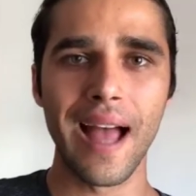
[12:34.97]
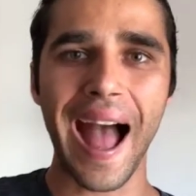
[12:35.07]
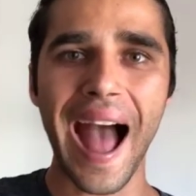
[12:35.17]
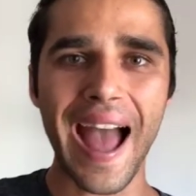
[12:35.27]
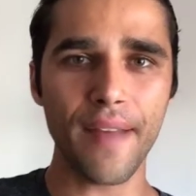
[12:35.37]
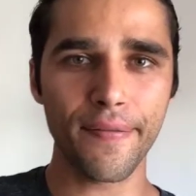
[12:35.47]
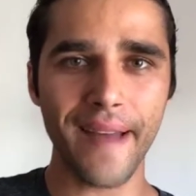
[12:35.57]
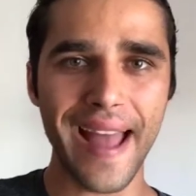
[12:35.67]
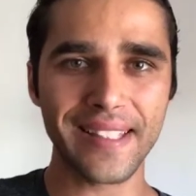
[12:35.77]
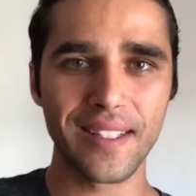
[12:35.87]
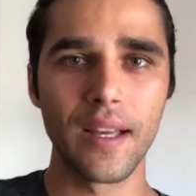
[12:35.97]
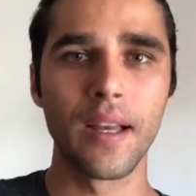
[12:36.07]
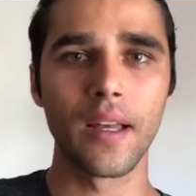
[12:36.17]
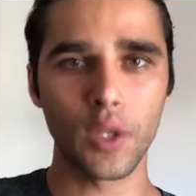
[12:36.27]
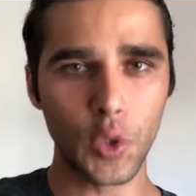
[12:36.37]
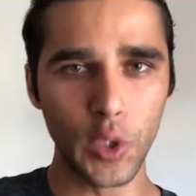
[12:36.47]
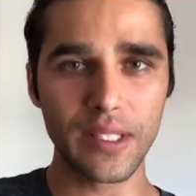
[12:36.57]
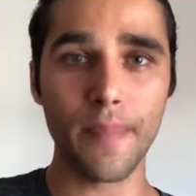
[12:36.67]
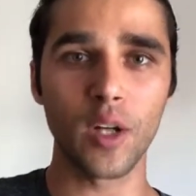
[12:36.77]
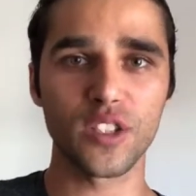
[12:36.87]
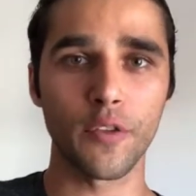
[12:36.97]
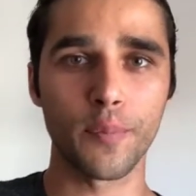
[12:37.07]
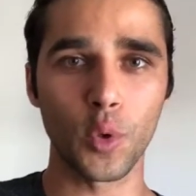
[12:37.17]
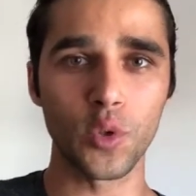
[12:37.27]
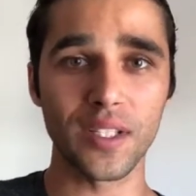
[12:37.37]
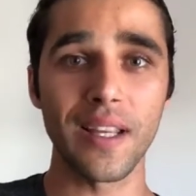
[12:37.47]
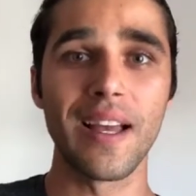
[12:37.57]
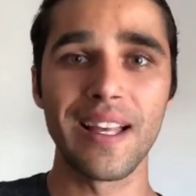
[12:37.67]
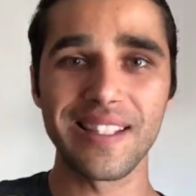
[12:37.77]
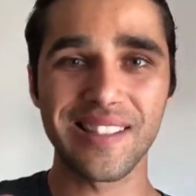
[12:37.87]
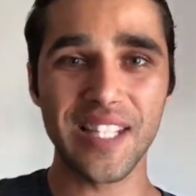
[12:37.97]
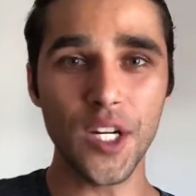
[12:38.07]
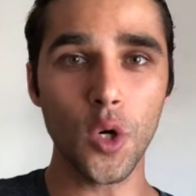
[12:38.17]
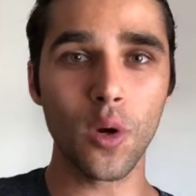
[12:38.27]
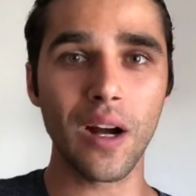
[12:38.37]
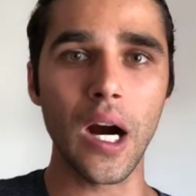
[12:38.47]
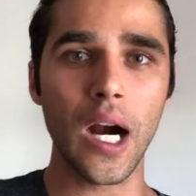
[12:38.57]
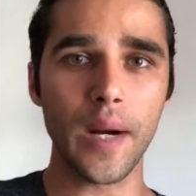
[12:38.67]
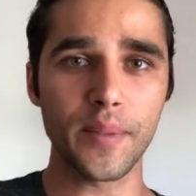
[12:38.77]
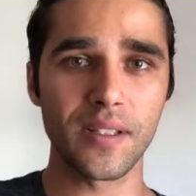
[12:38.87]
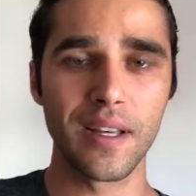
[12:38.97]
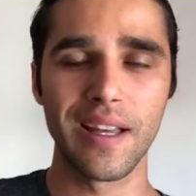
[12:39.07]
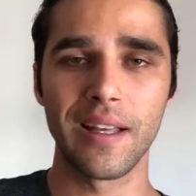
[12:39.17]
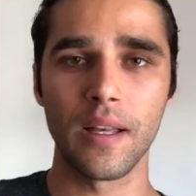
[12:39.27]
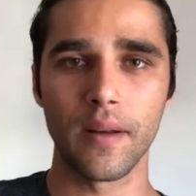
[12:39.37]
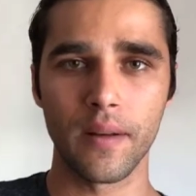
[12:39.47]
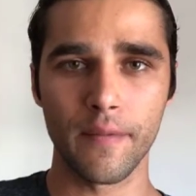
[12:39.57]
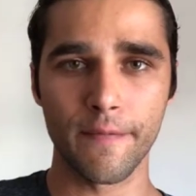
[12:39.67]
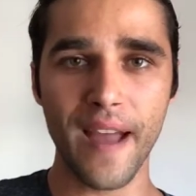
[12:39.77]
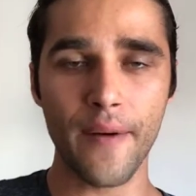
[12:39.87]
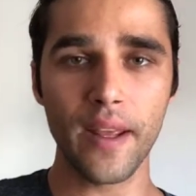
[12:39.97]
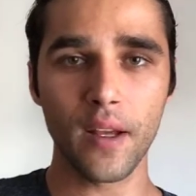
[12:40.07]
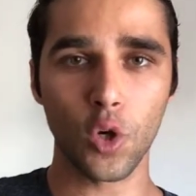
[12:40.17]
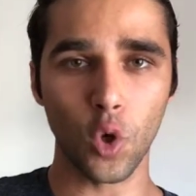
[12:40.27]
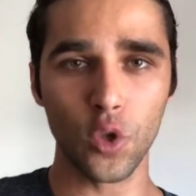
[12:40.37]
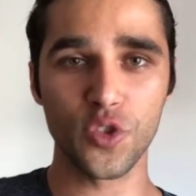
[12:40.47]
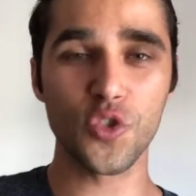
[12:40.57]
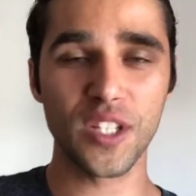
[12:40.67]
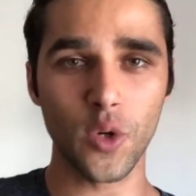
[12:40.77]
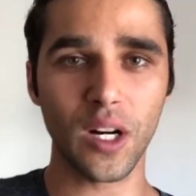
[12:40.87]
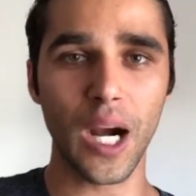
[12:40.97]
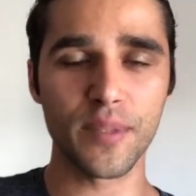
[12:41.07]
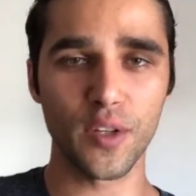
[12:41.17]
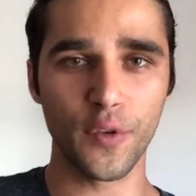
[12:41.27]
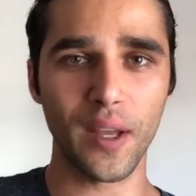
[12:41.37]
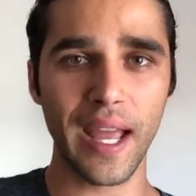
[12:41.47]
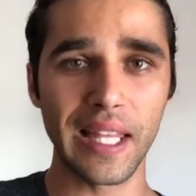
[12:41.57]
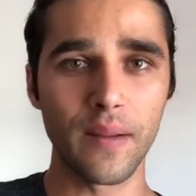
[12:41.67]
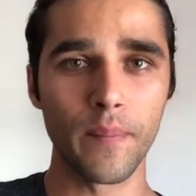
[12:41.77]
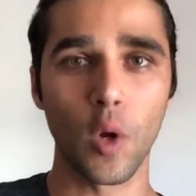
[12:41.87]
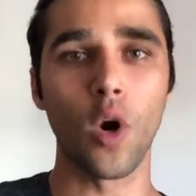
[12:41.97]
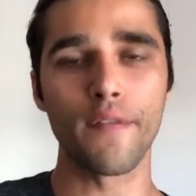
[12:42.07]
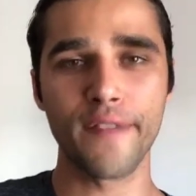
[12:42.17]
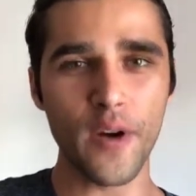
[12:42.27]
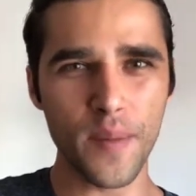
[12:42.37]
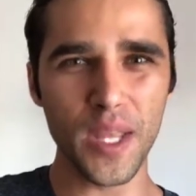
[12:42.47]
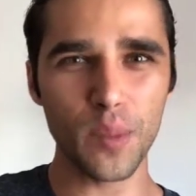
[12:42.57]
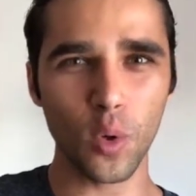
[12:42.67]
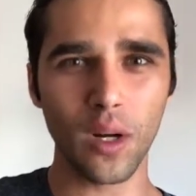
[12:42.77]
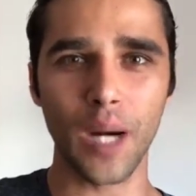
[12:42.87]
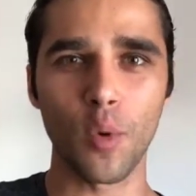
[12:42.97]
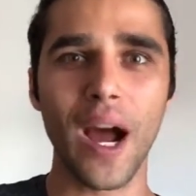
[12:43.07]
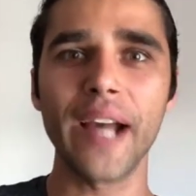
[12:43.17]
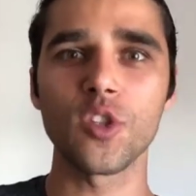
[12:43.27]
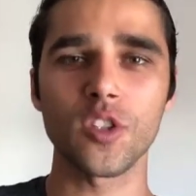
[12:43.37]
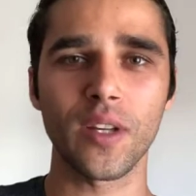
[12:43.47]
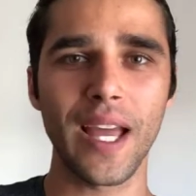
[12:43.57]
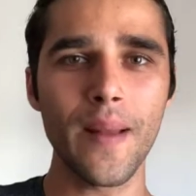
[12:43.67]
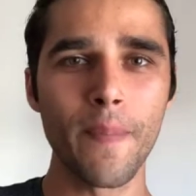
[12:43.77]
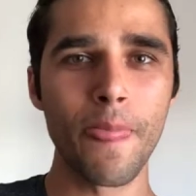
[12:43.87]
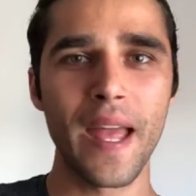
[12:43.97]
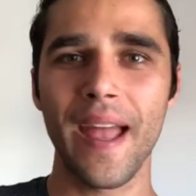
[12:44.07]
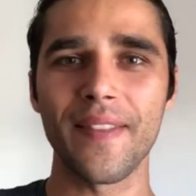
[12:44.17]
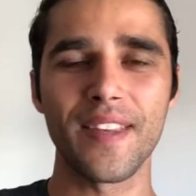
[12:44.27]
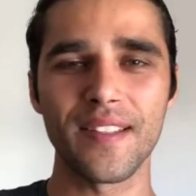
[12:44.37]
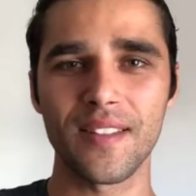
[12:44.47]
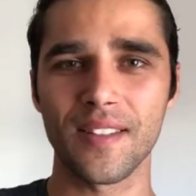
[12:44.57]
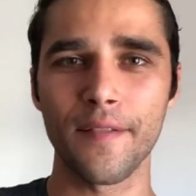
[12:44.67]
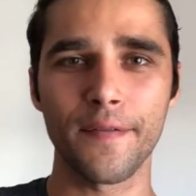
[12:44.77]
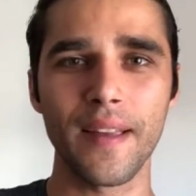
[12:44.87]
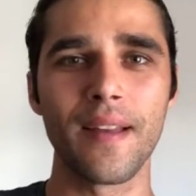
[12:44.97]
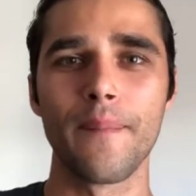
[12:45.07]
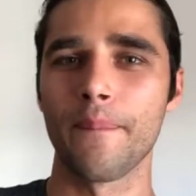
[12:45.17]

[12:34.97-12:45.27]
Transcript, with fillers: High fat, good amounts of protein, zero carbs, very close to zero carbs if you can, or very minimal carbohydrates, okay? And this is something